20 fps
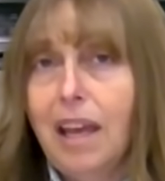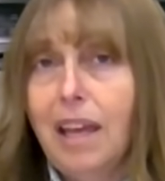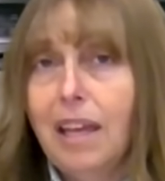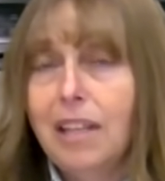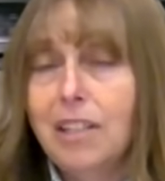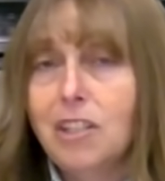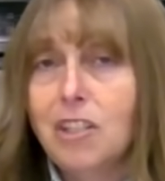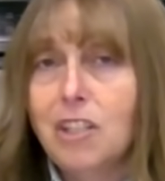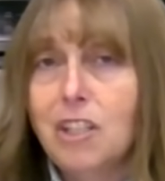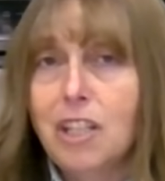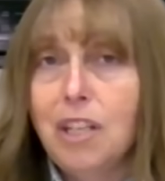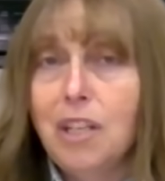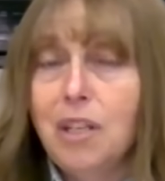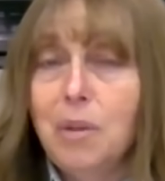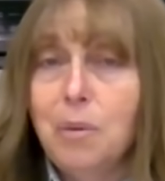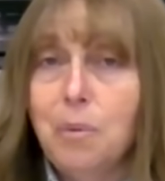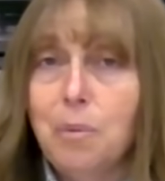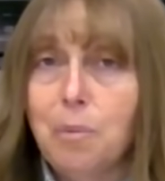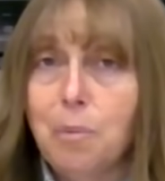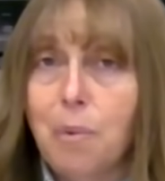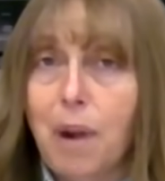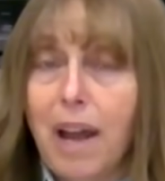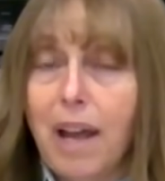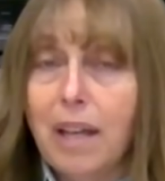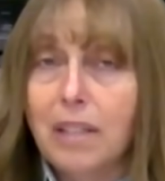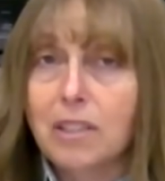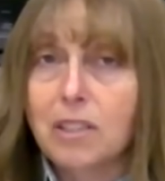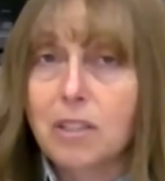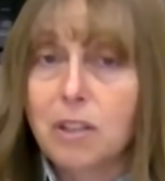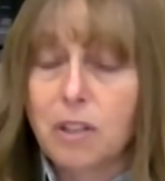and she
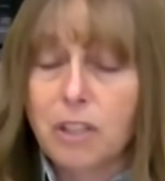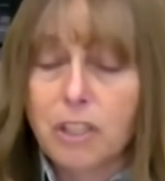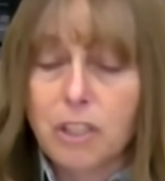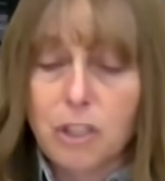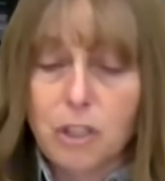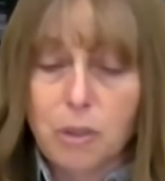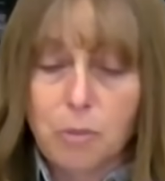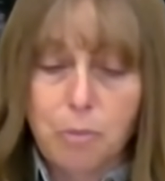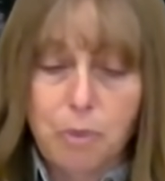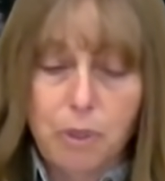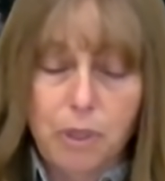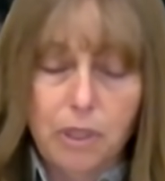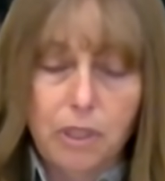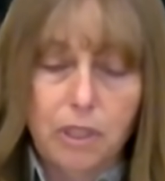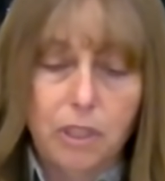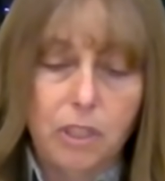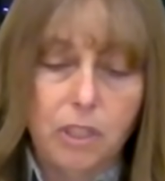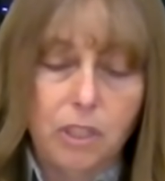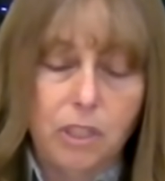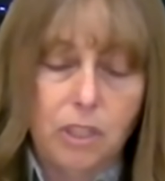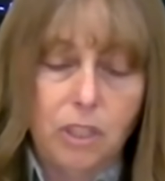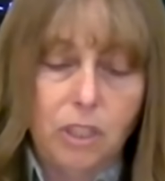writes Christian books.